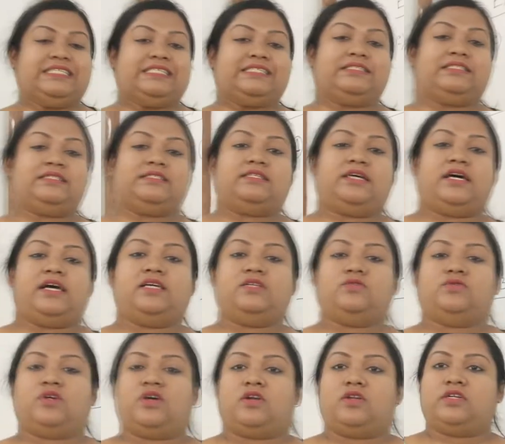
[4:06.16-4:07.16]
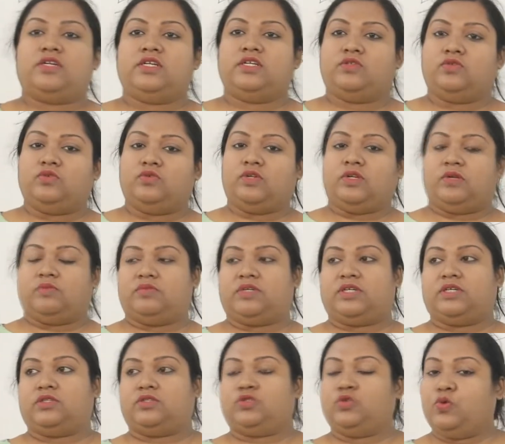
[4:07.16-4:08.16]
exercise, we already do
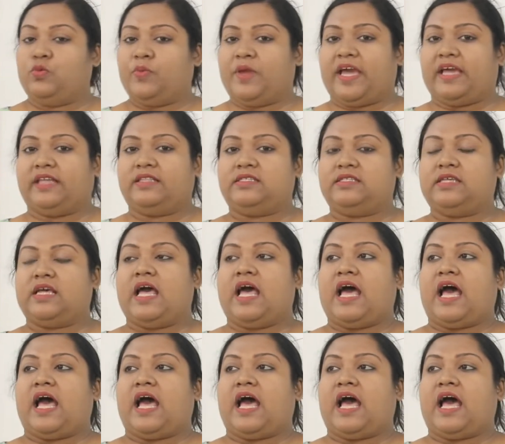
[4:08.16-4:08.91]
number 2 maths.